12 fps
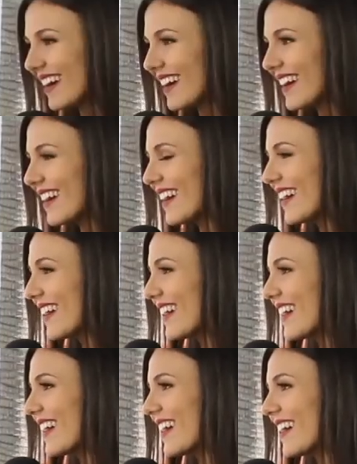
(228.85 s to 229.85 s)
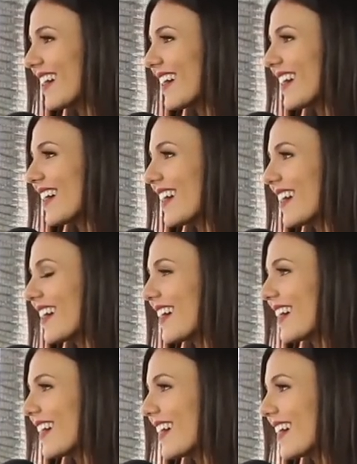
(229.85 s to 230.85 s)

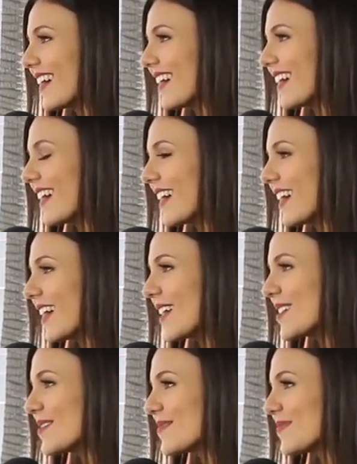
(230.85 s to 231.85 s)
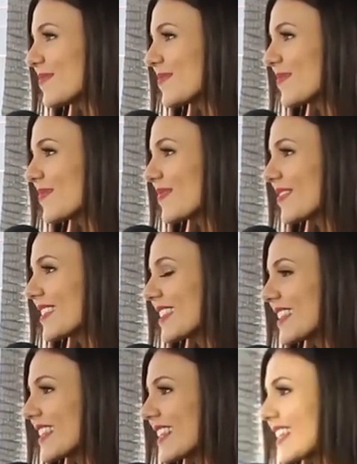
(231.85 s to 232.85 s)

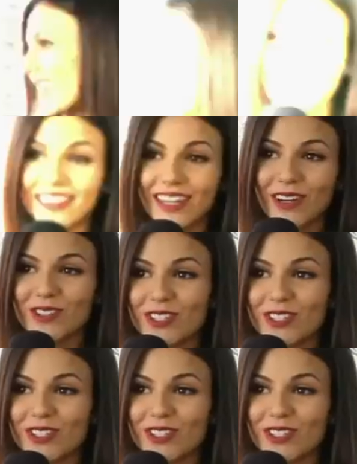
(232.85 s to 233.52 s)
[no speech]